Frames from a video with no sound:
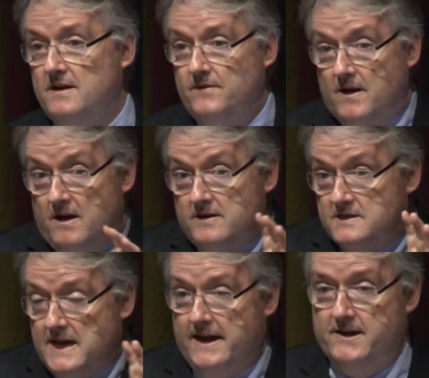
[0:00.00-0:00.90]
of
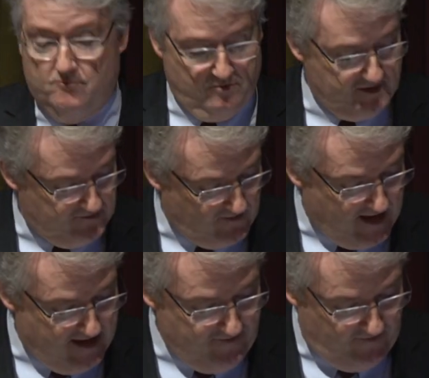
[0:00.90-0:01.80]
understanding rules of
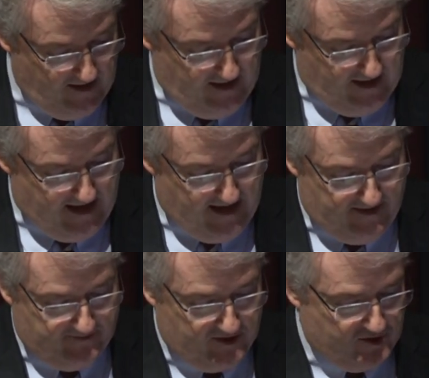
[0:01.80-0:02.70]
life,
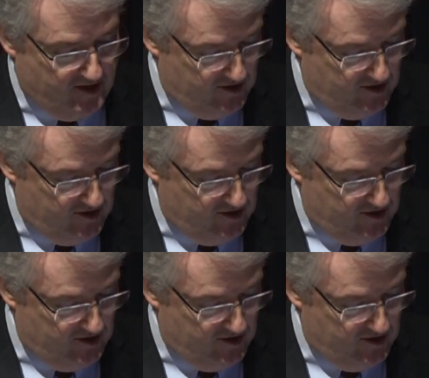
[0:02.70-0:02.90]
uh, the, the,